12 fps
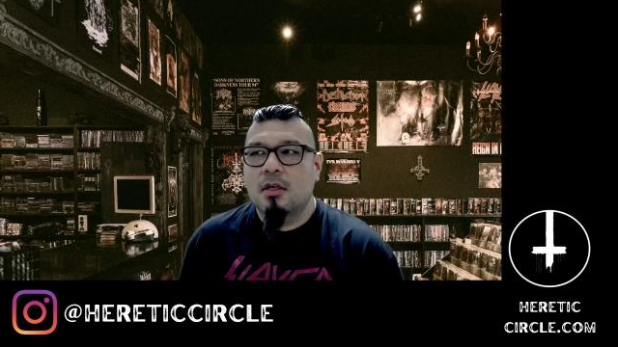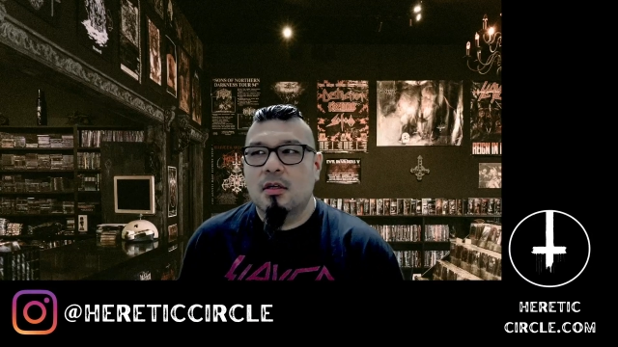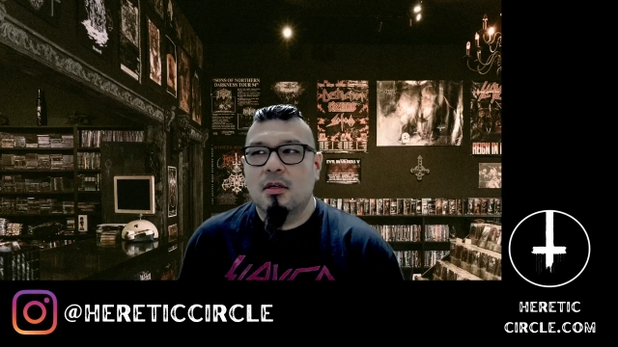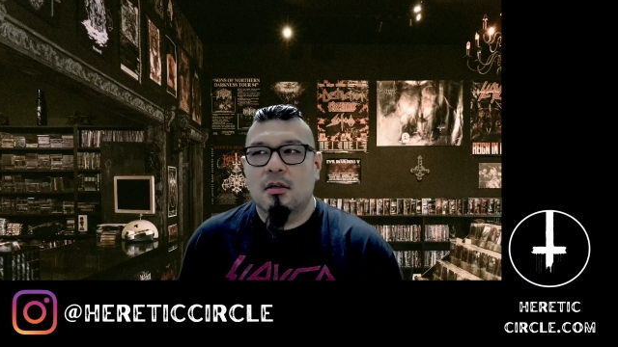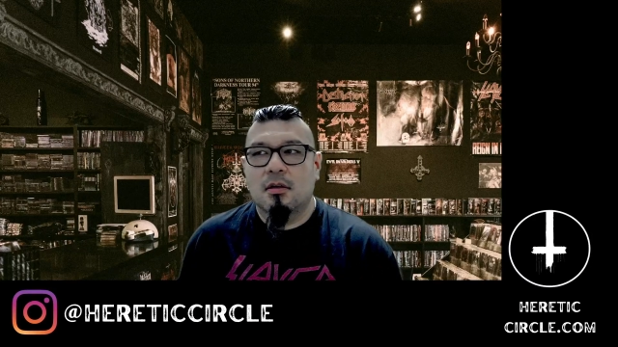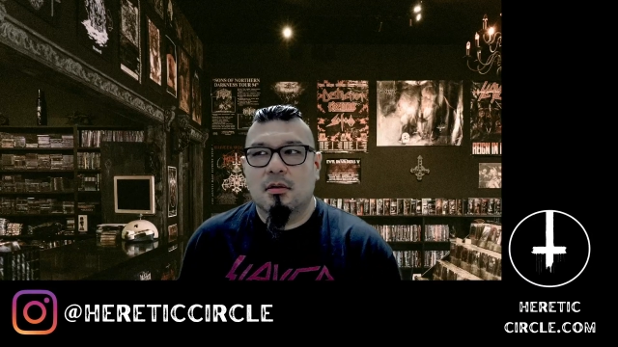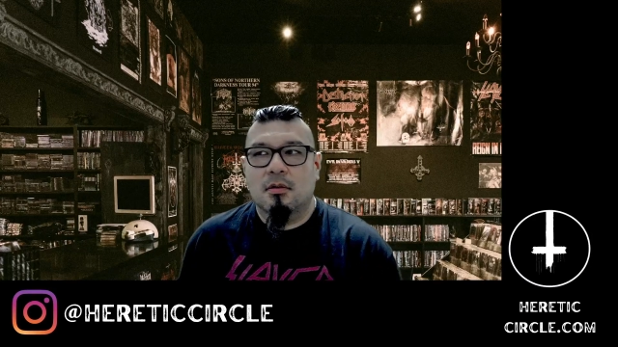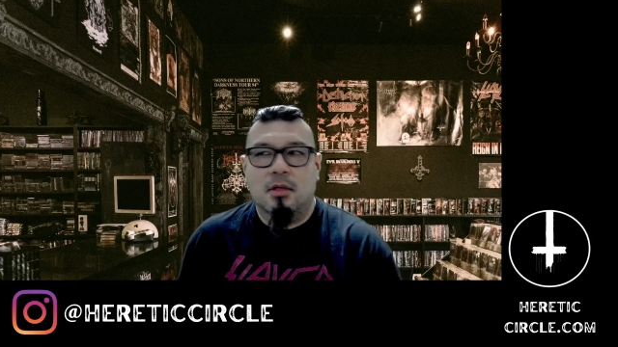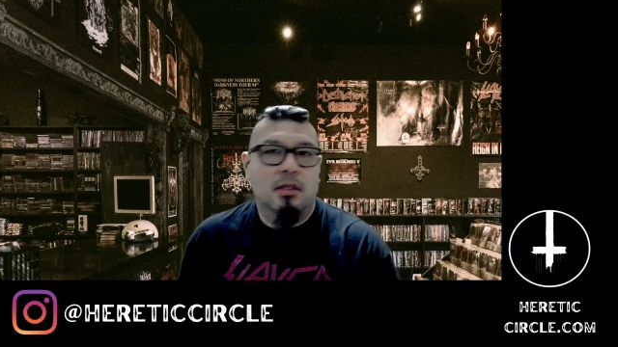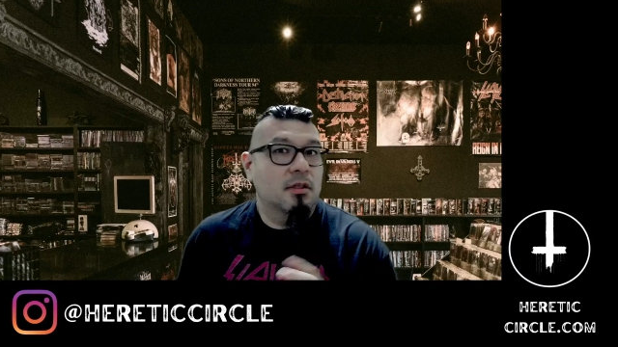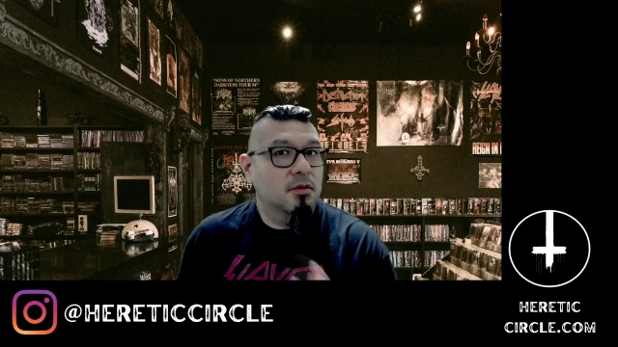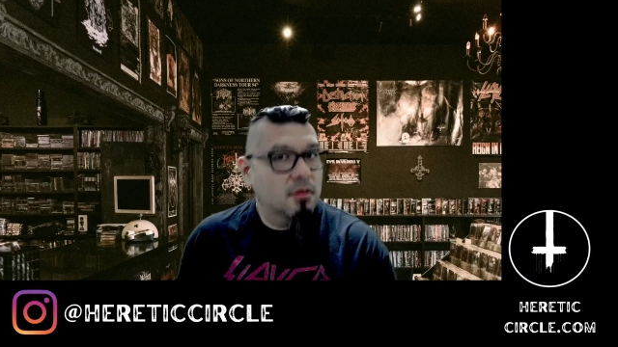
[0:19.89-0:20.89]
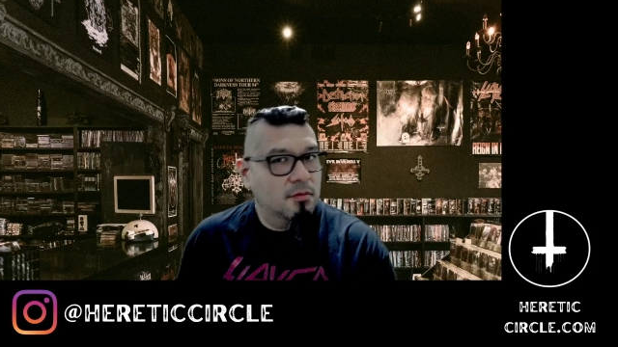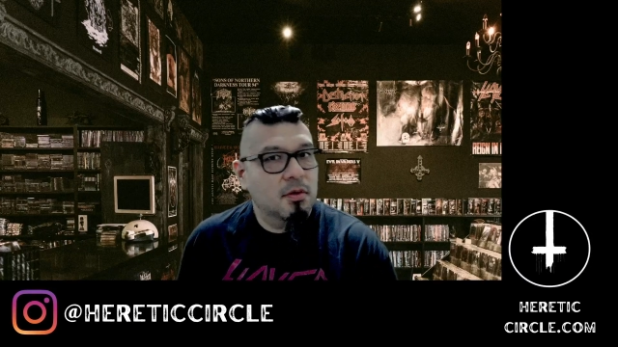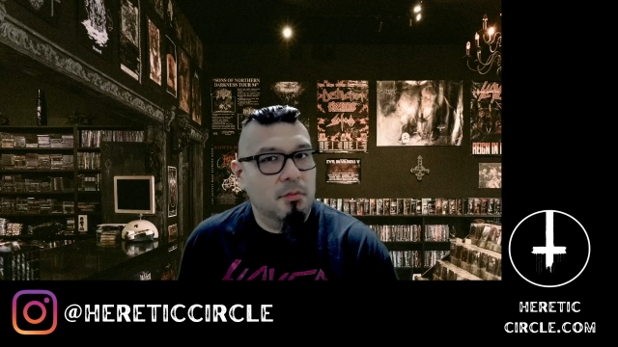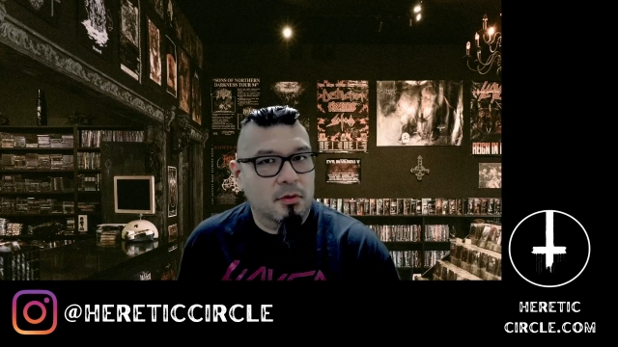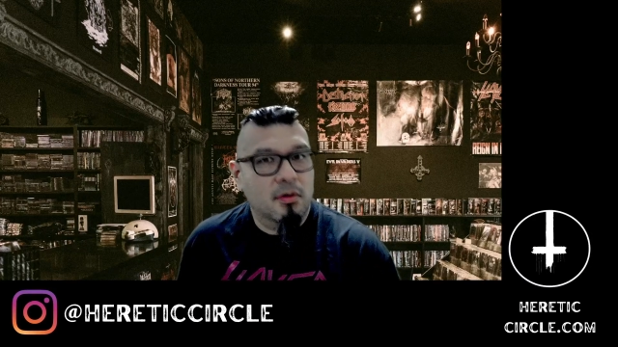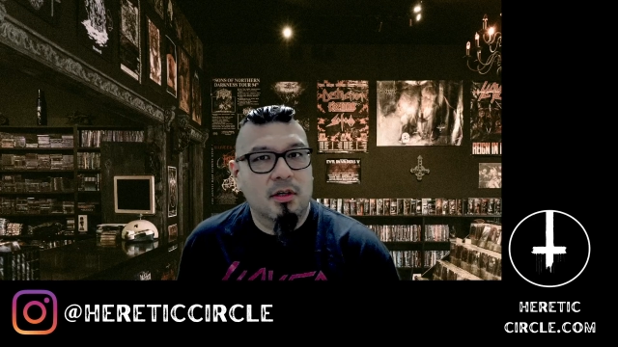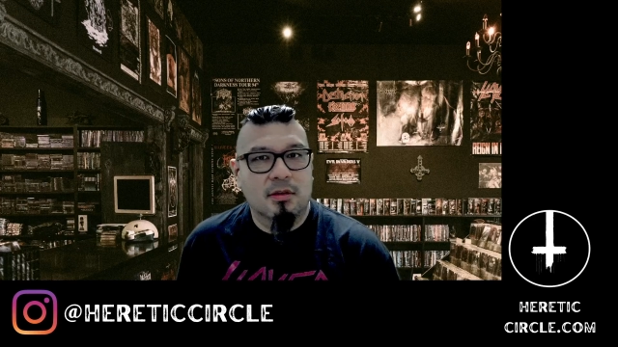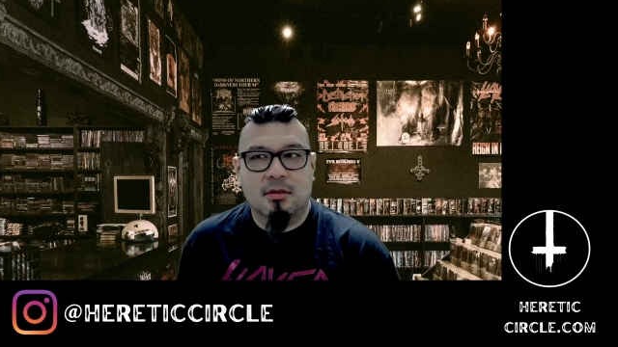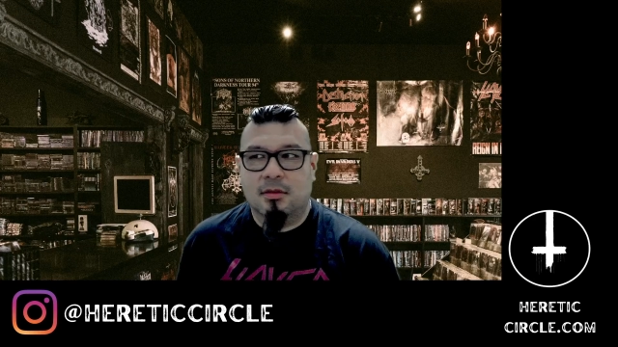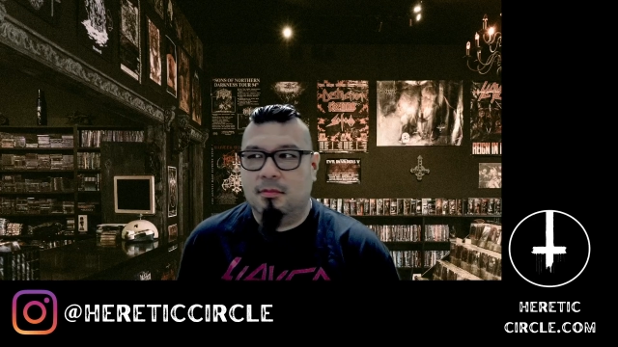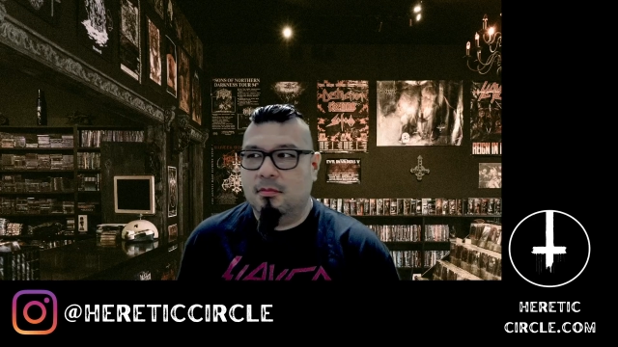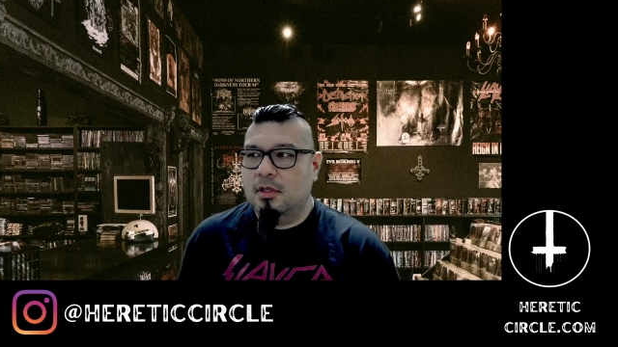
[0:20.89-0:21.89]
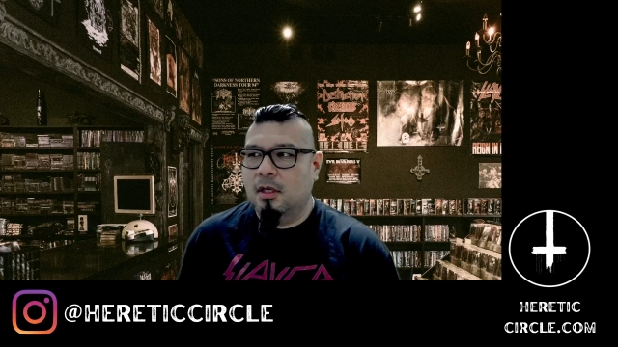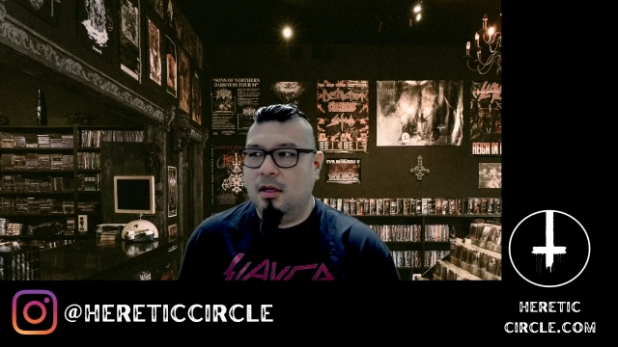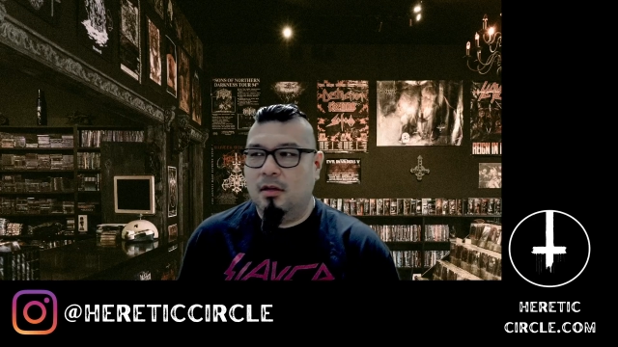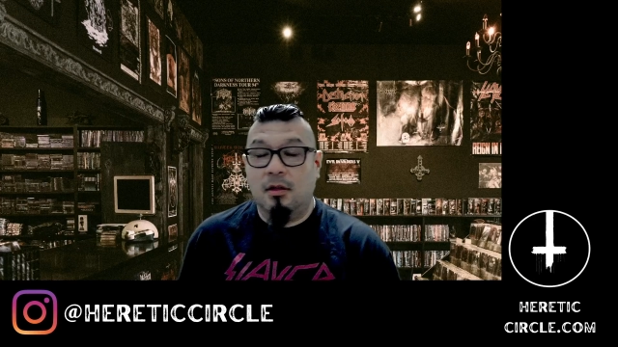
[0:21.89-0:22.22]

or at least you've come across them. The